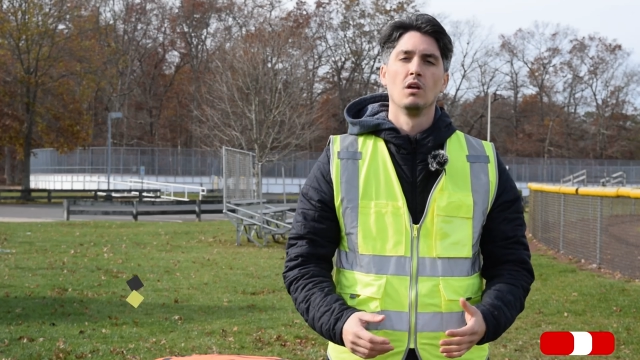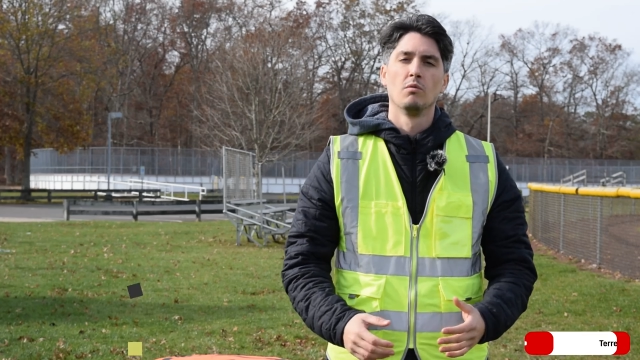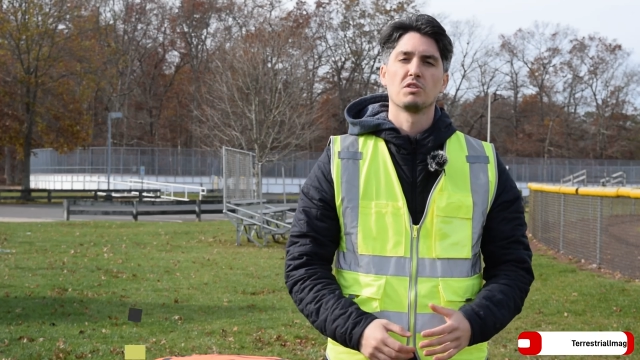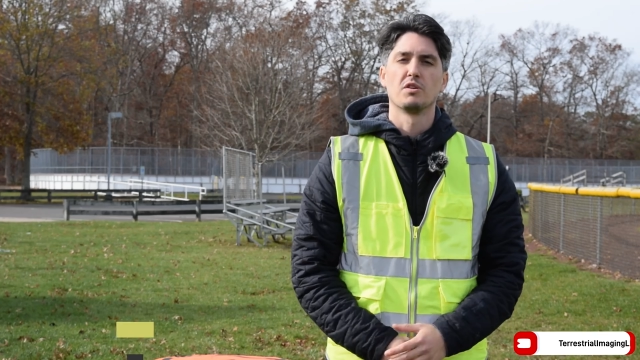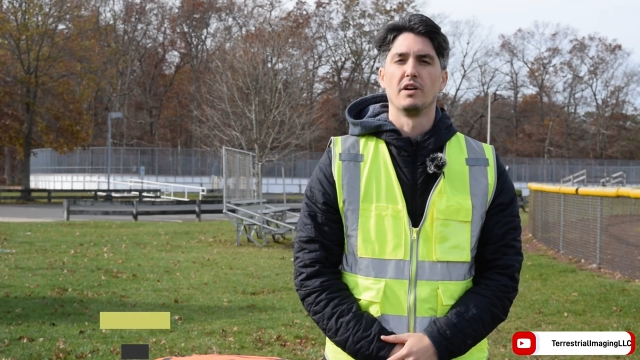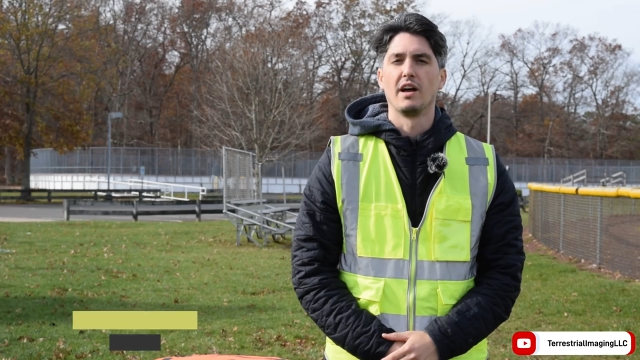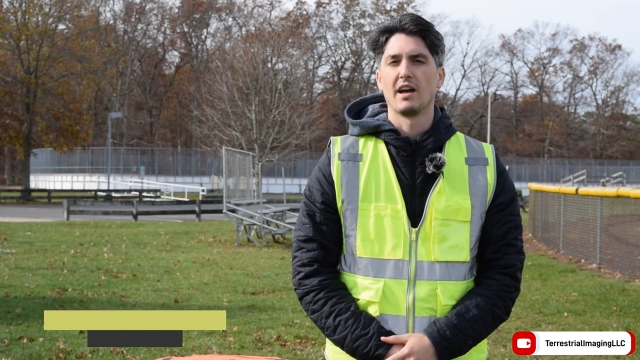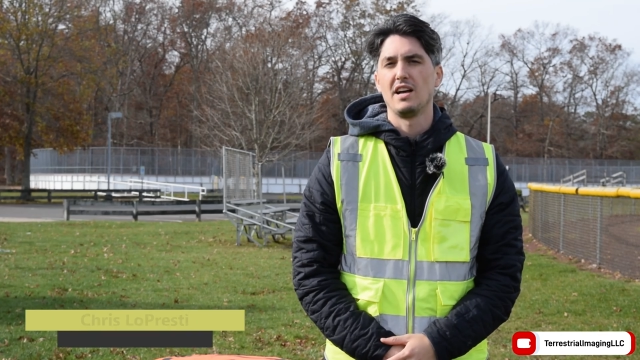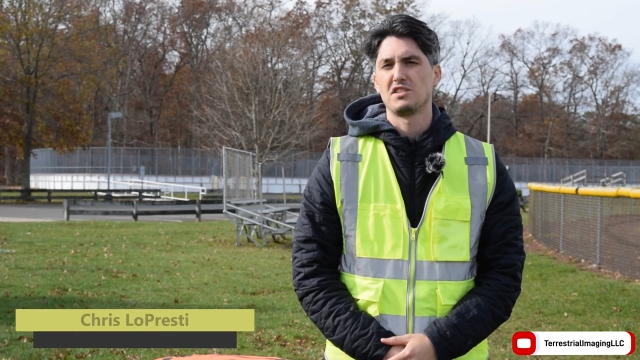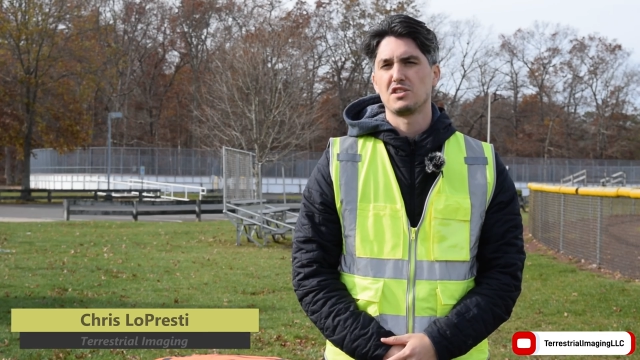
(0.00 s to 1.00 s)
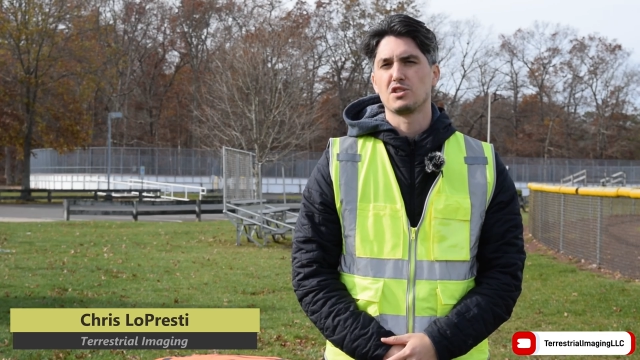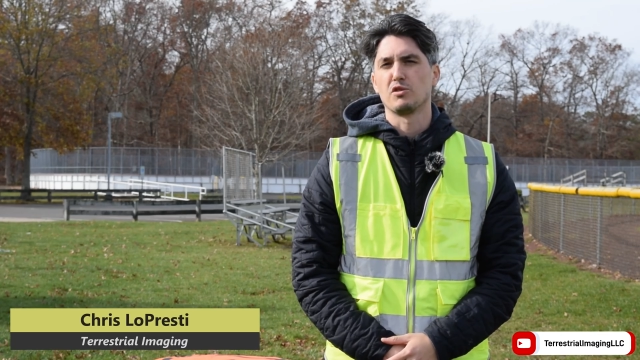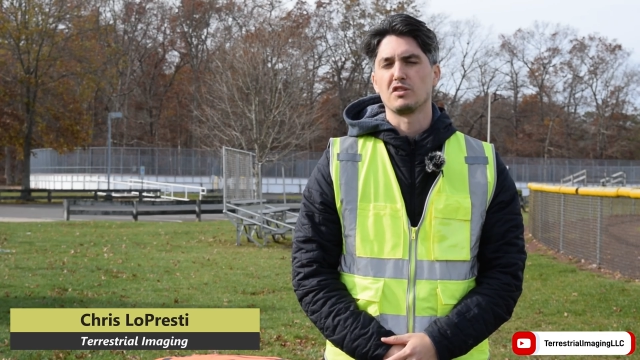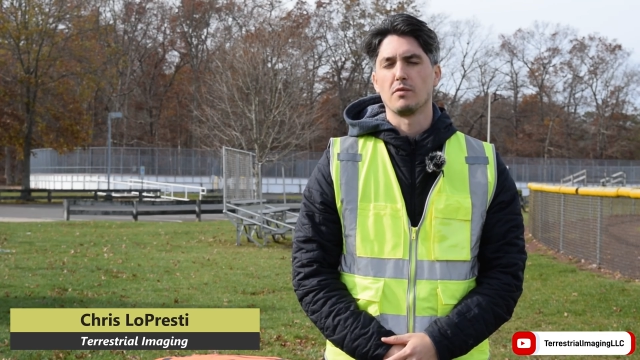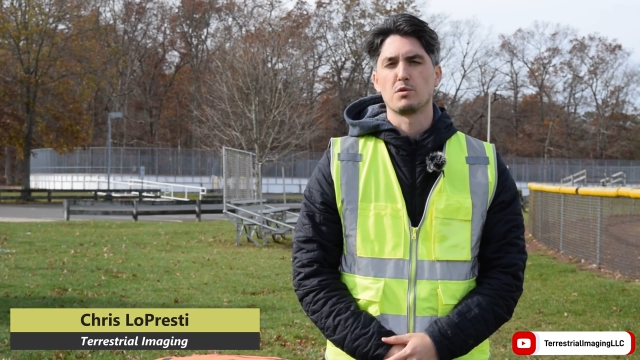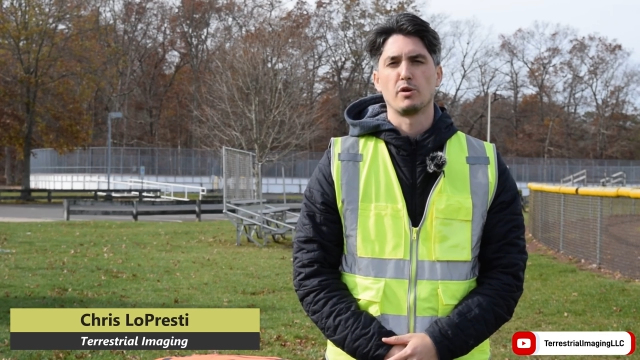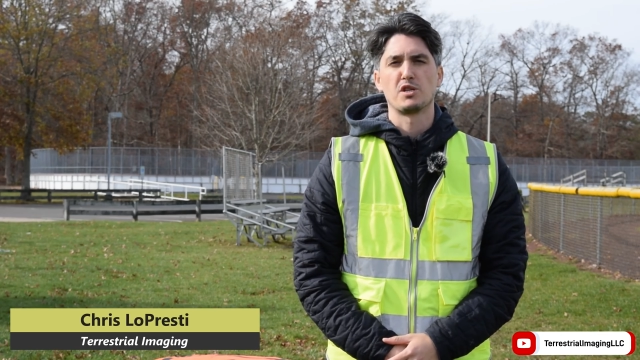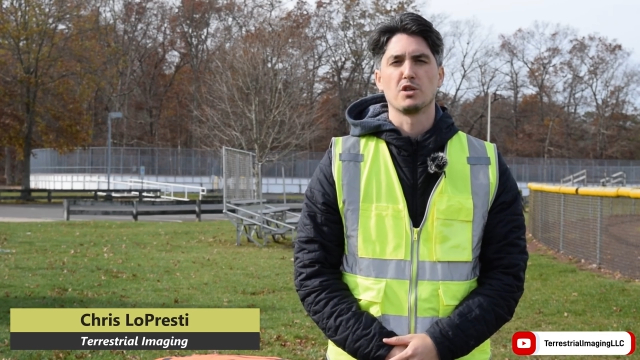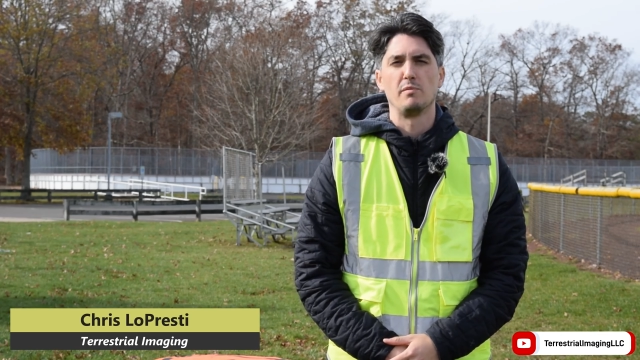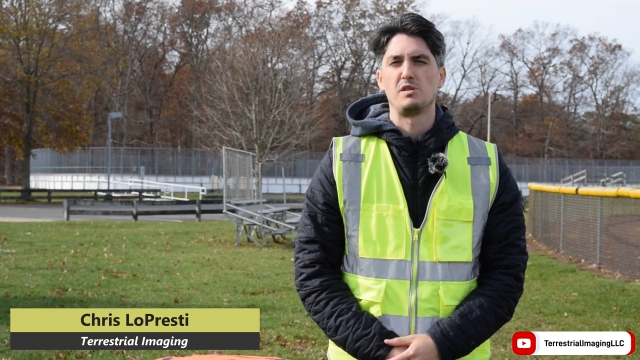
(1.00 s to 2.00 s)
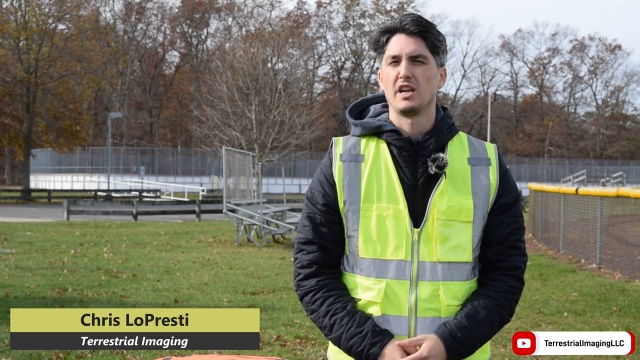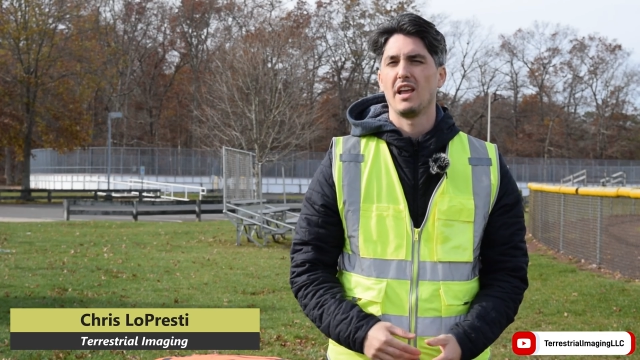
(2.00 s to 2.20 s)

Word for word: What's going on guys? This is Chris from Terrestrial Imaging